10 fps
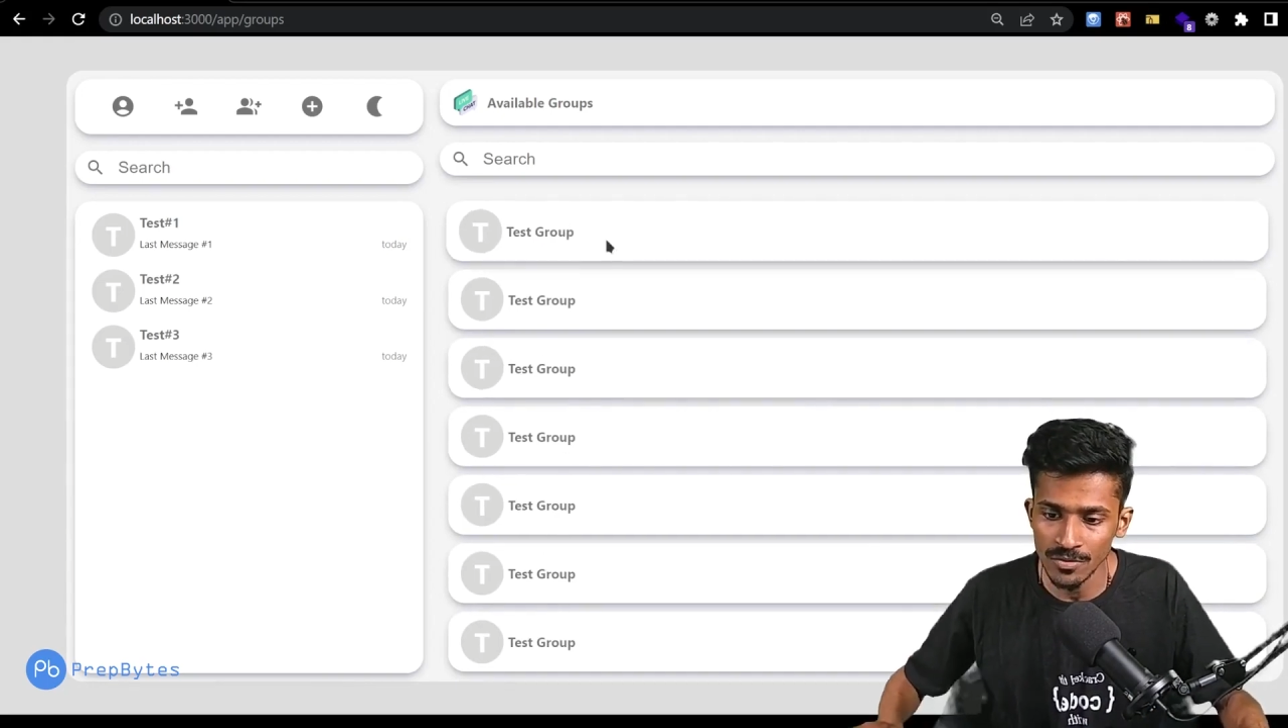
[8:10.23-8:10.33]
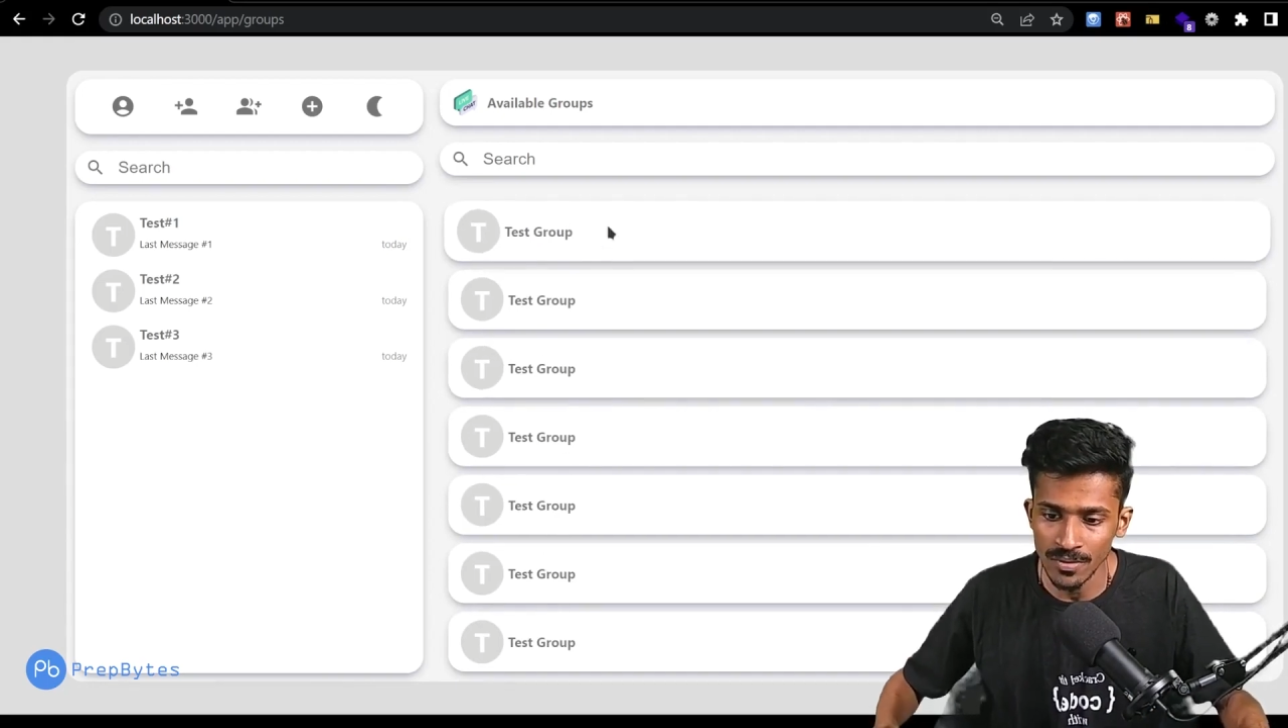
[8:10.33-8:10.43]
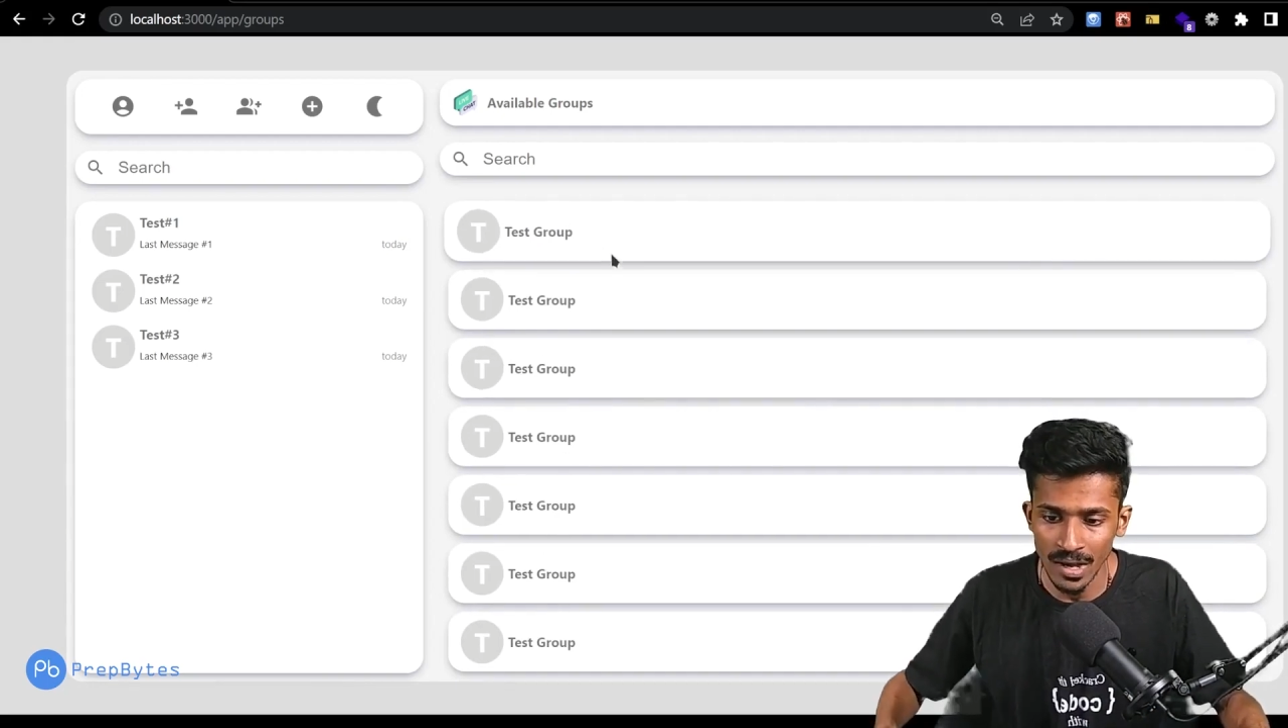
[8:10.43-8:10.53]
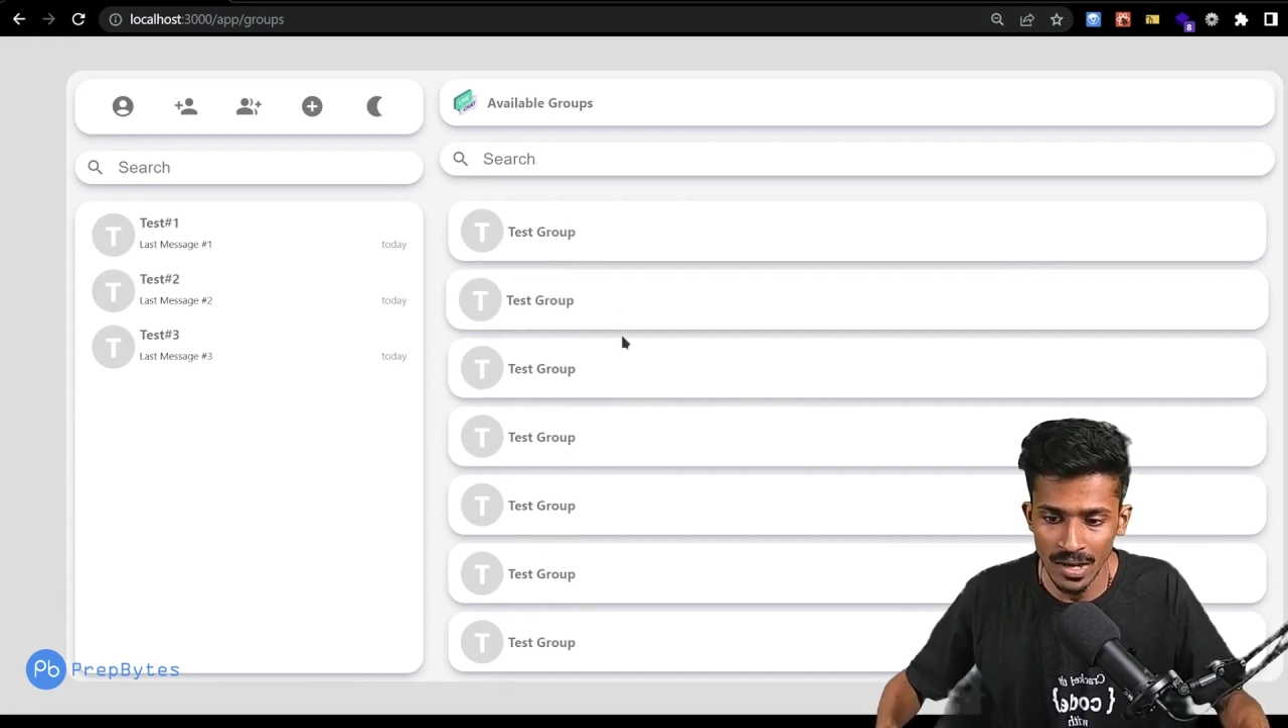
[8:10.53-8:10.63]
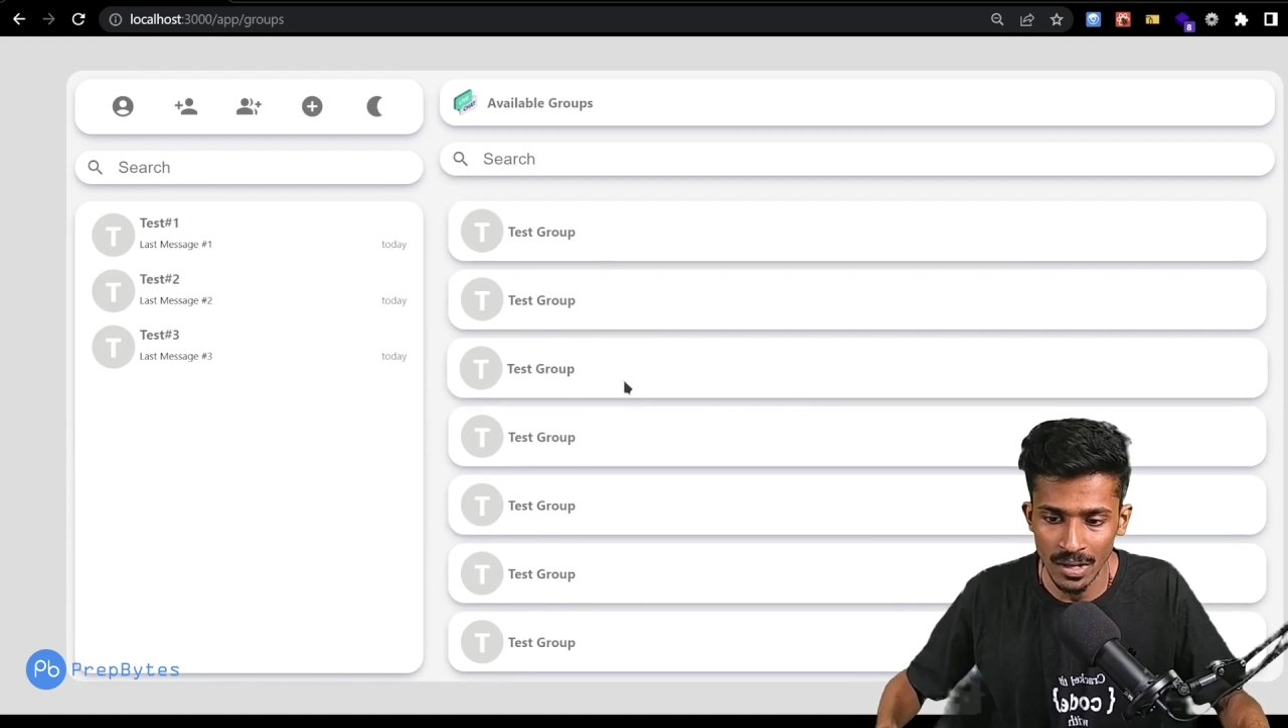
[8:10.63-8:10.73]

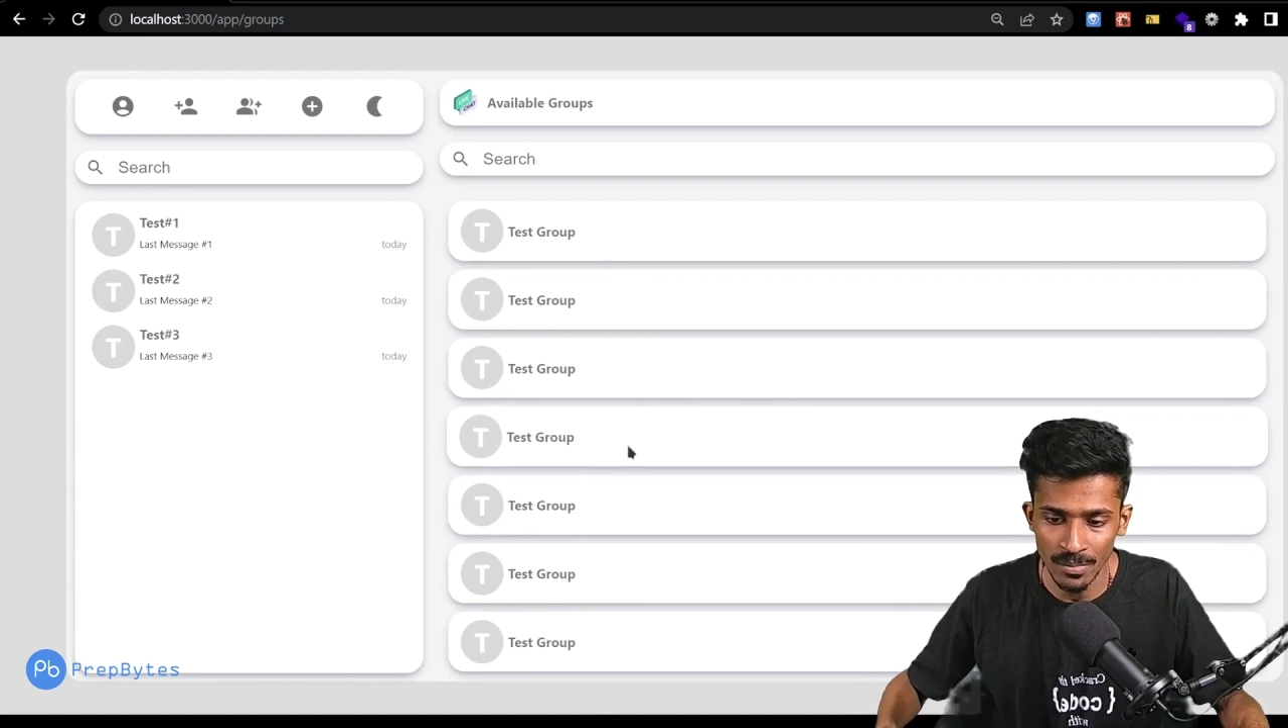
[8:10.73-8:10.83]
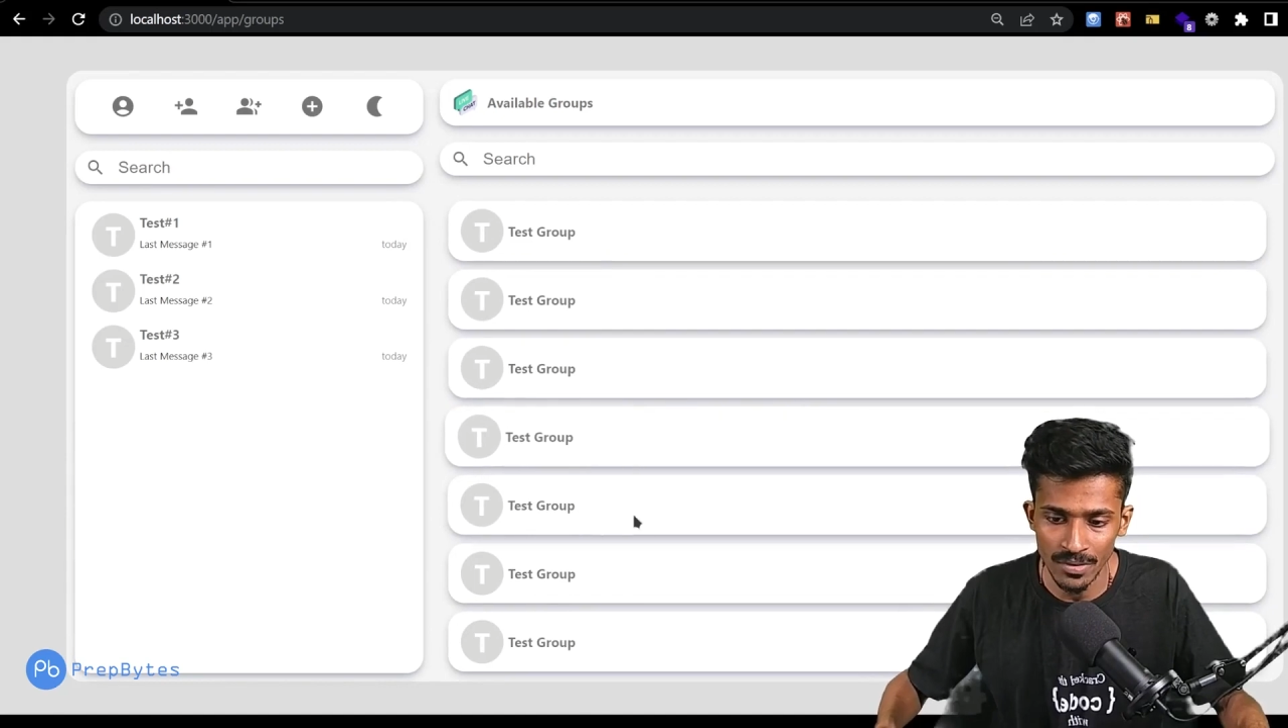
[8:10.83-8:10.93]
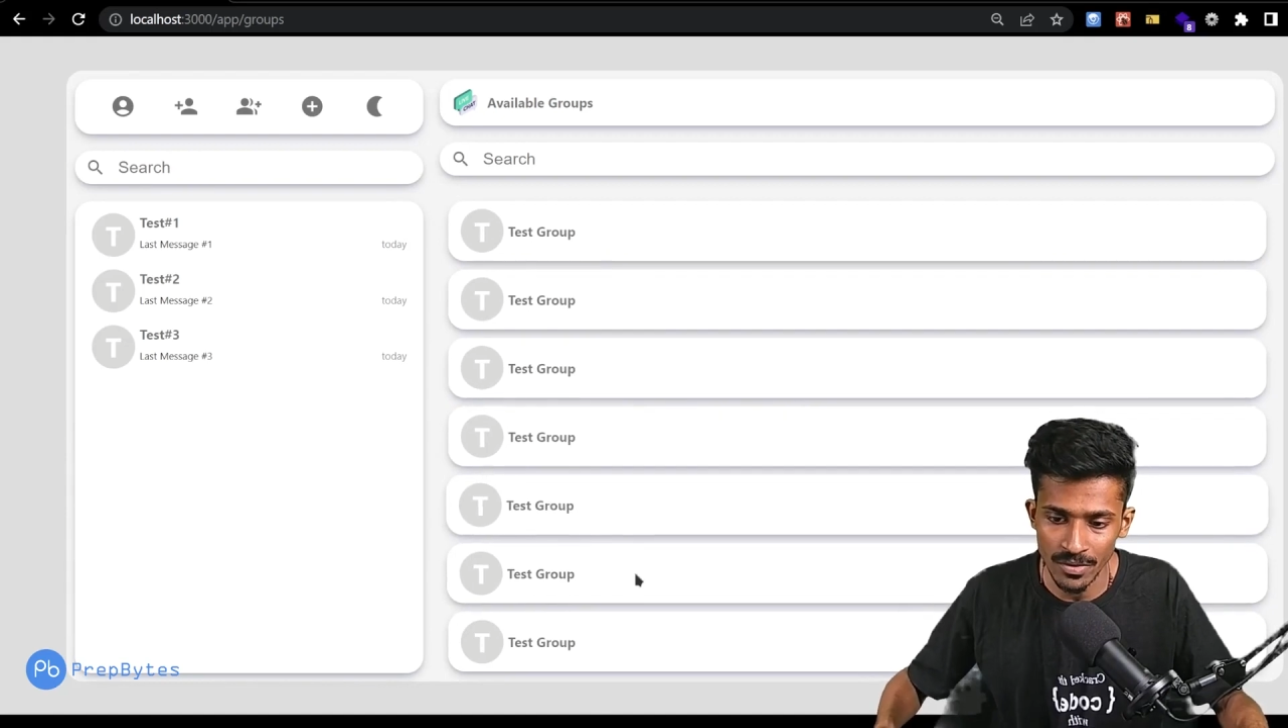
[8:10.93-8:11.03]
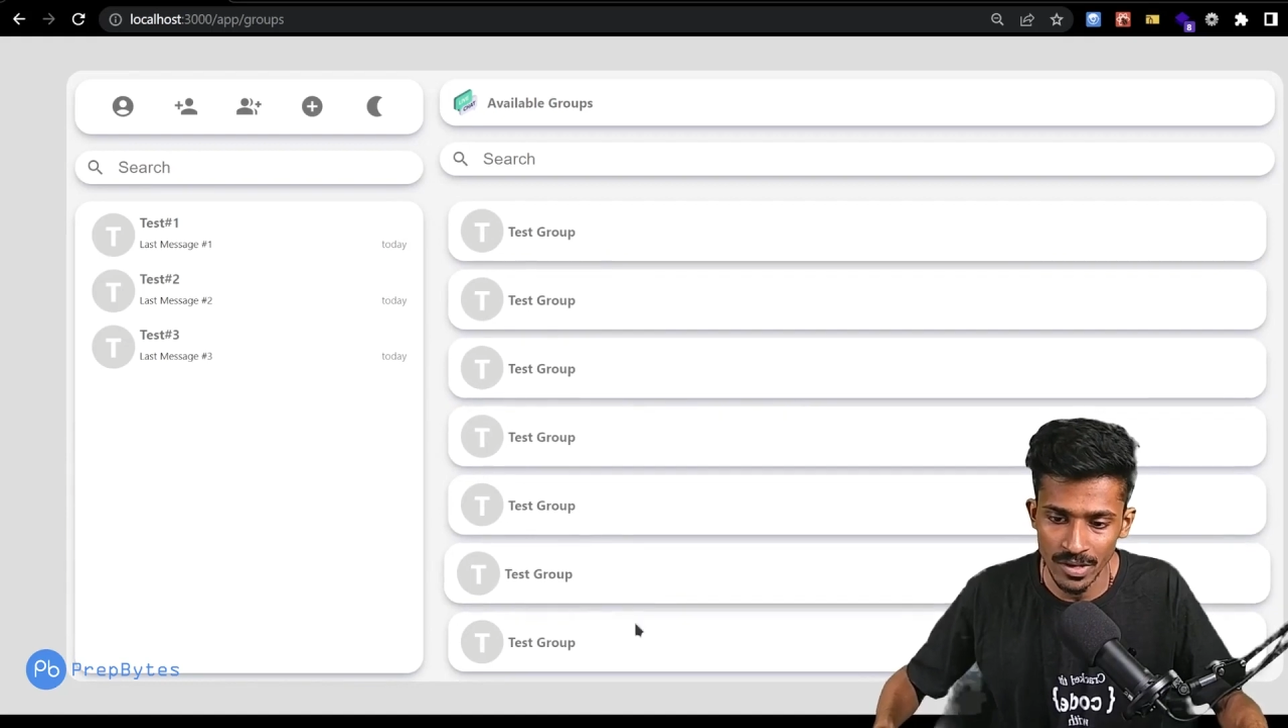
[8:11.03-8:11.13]
elements over here.